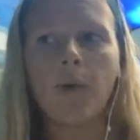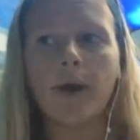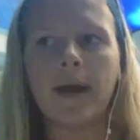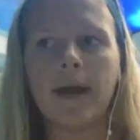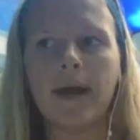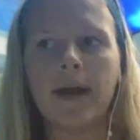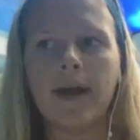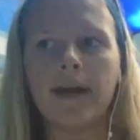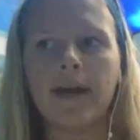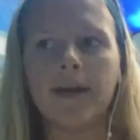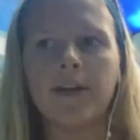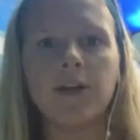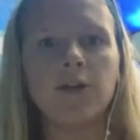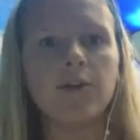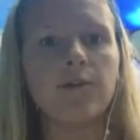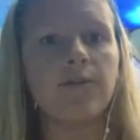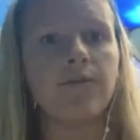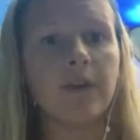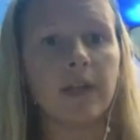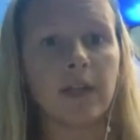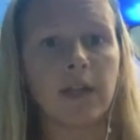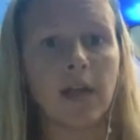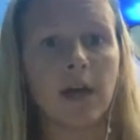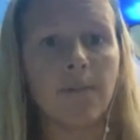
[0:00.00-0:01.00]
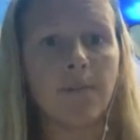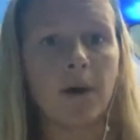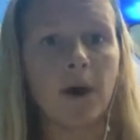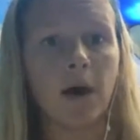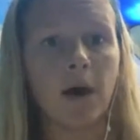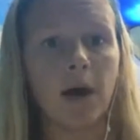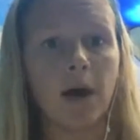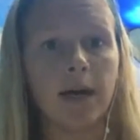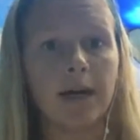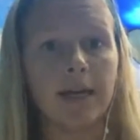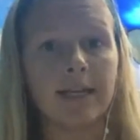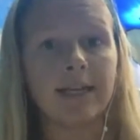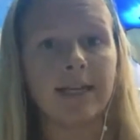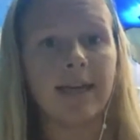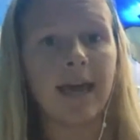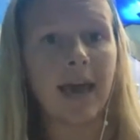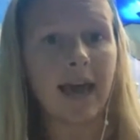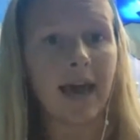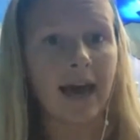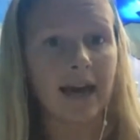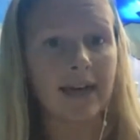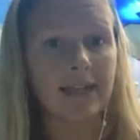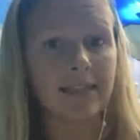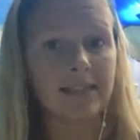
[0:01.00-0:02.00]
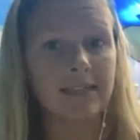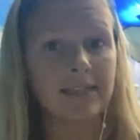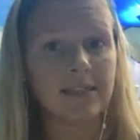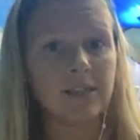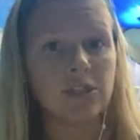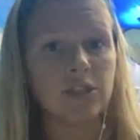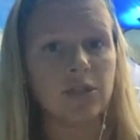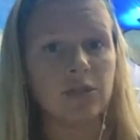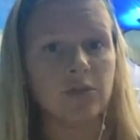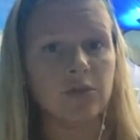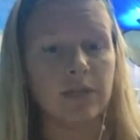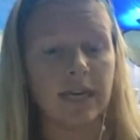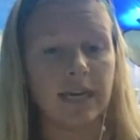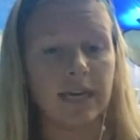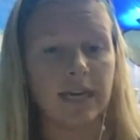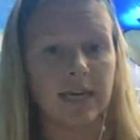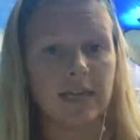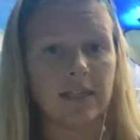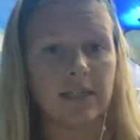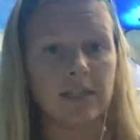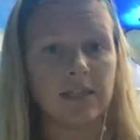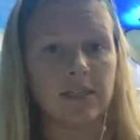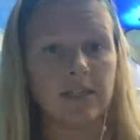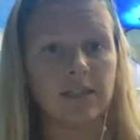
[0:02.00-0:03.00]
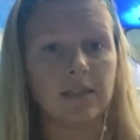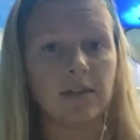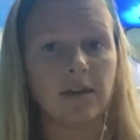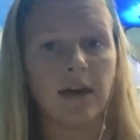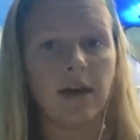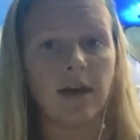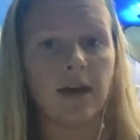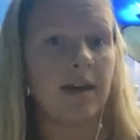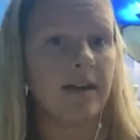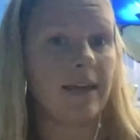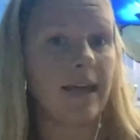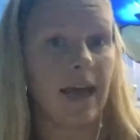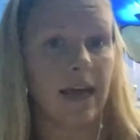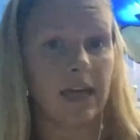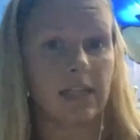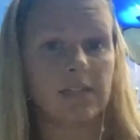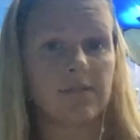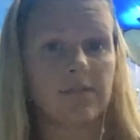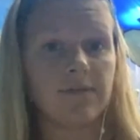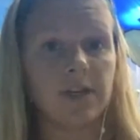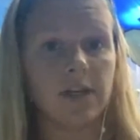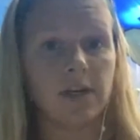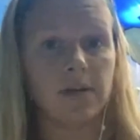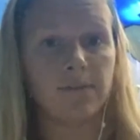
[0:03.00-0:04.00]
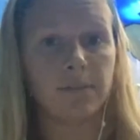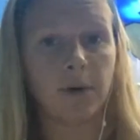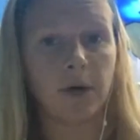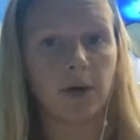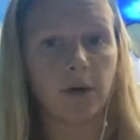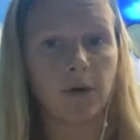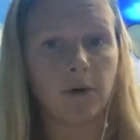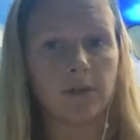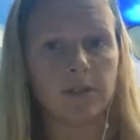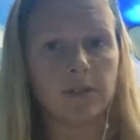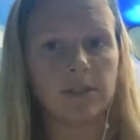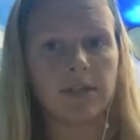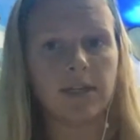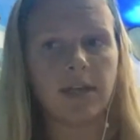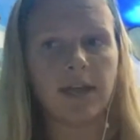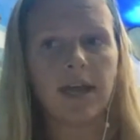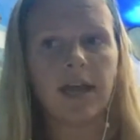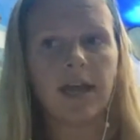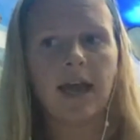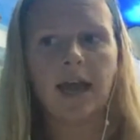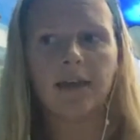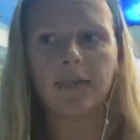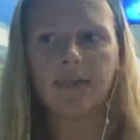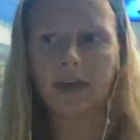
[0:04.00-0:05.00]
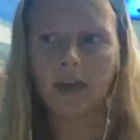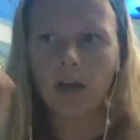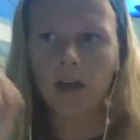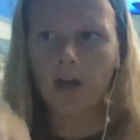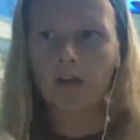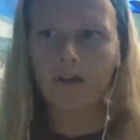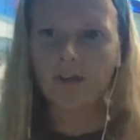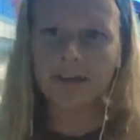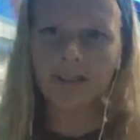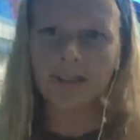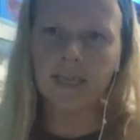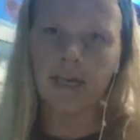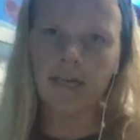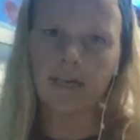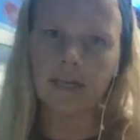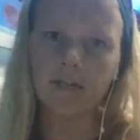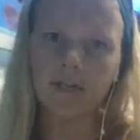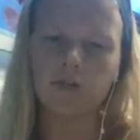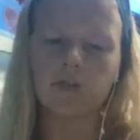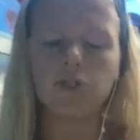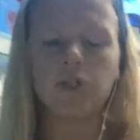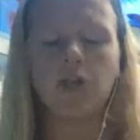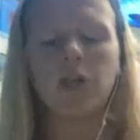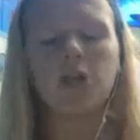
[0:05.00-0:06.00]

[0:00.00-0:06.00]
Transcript: where you fill up on gas to get gas for your boat. And then all of a sudden you